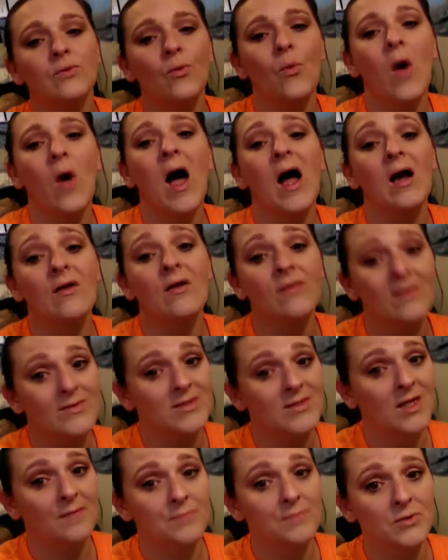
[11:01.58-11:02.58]
to wire
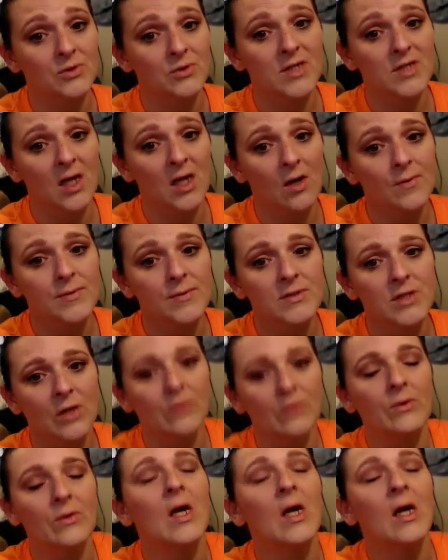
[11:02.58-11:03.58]
those up yourself.
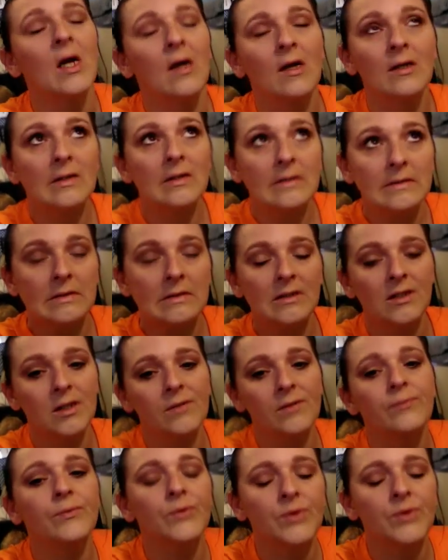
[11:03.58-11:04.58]
So
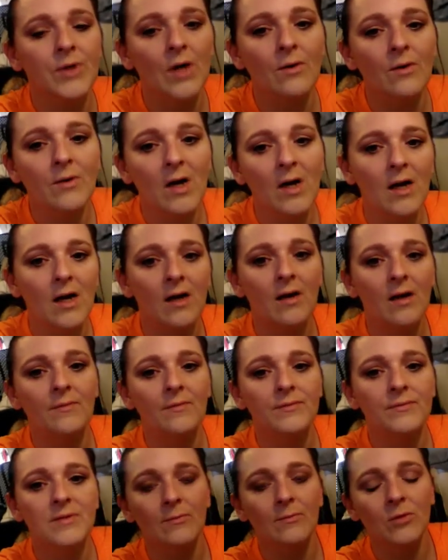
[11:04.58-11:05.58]
if you don't
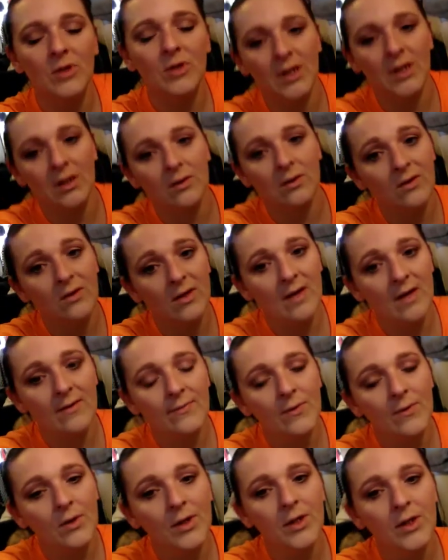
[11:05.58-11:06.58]
have someone who can do
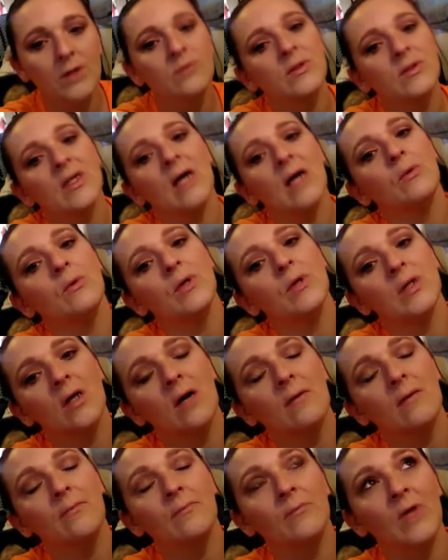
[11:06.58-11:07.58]
that for you, then I would
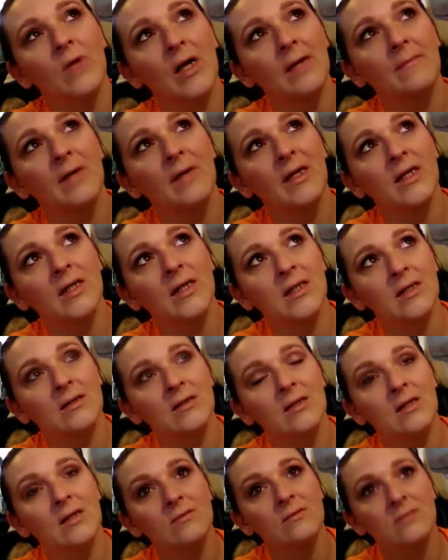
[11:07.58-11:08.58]
not recommend
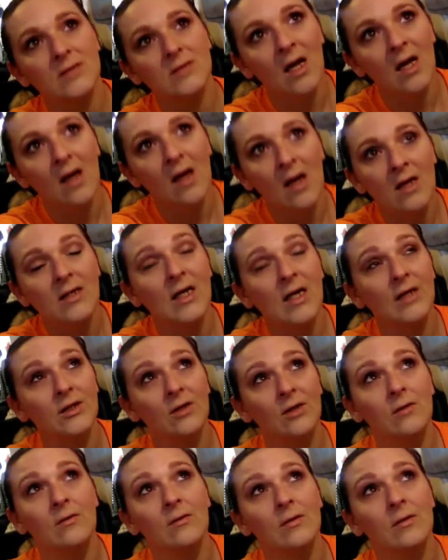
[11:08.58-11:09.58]
getting those. Now
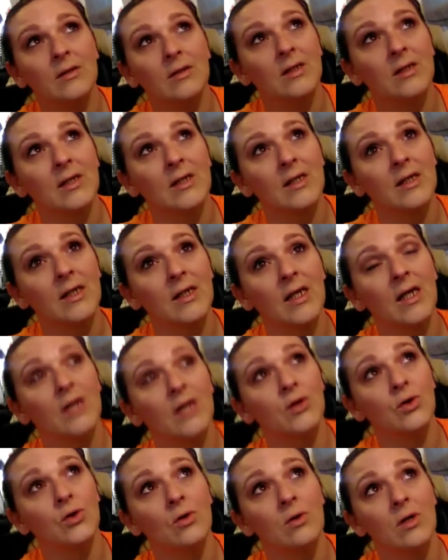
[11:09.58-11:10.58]
you can
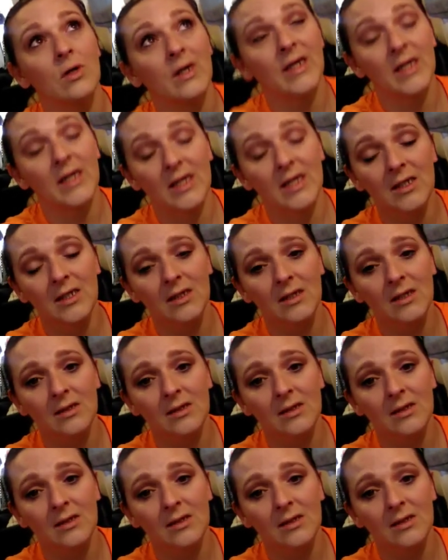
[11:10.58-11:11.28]
get your heat